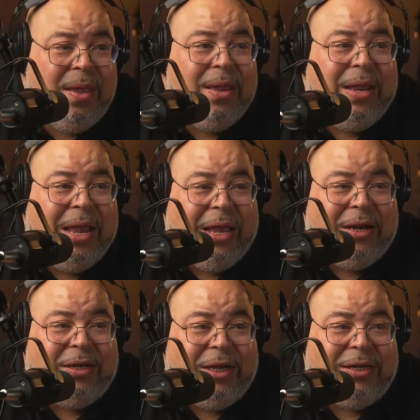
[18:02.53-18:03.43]
Yeah, the
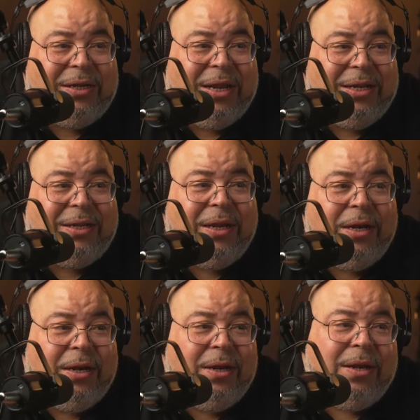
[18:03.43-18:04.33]
Jet Set
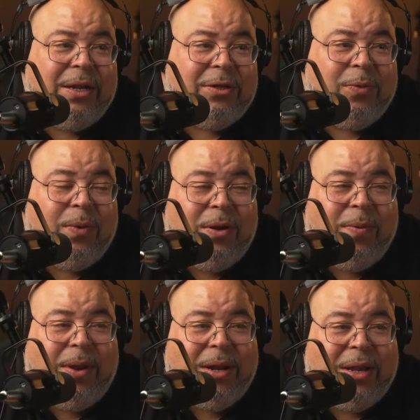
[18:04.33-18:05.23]
Cine. That's the one you
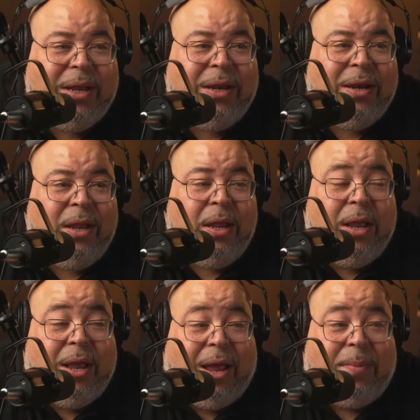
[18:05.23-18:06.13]
want to get.
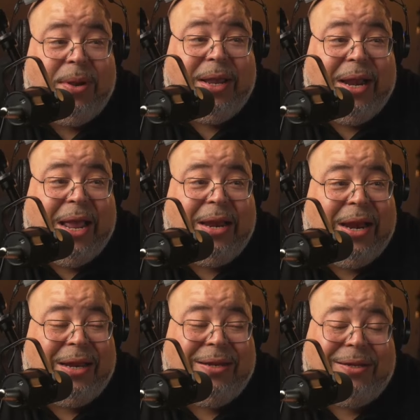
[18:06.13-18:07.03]
I'm gonna get at it.
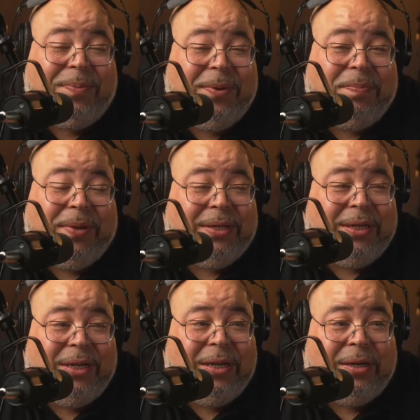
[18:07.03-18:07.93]
I just been
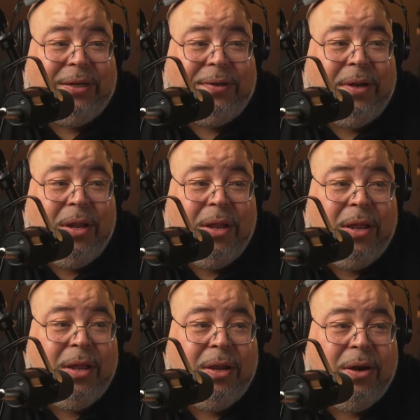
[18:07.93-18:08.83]
busy and
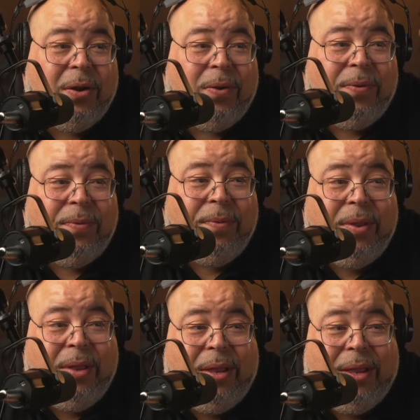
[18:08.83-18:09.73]
you know,
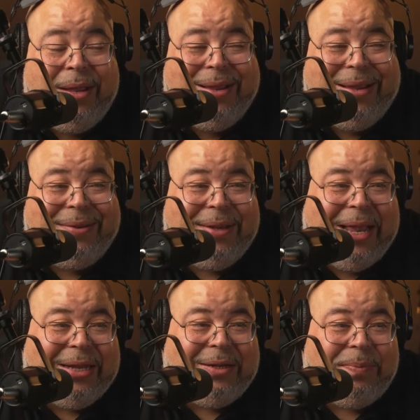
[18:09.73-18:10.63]
it
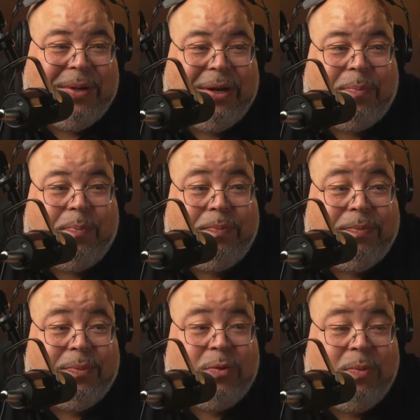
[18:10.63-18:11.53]
hasn't been a
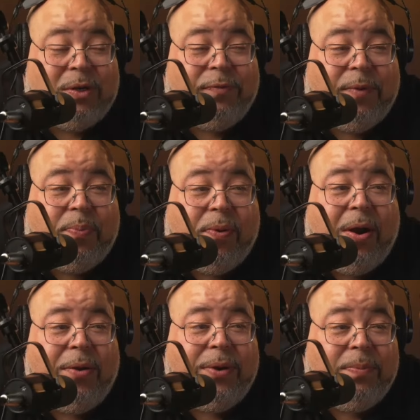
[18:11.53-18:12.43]
too much of a
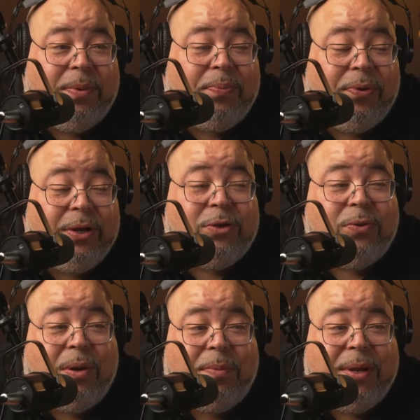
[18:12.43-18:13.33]
priority, but pretty
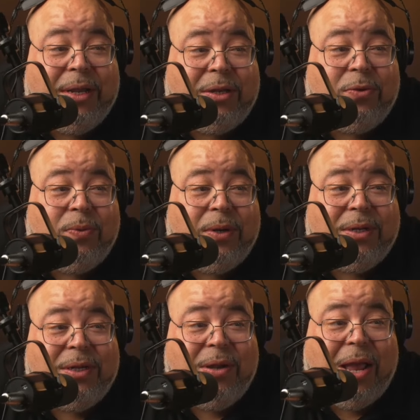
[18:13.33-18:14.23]
soon I'm gonna get to it and
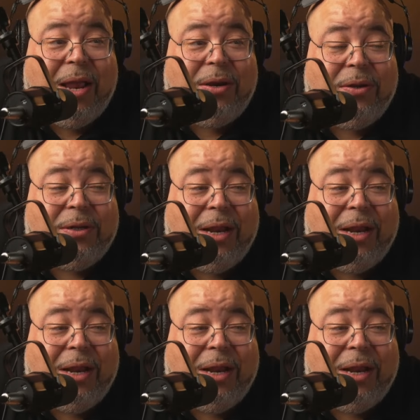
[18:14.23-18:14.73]
see how it looks.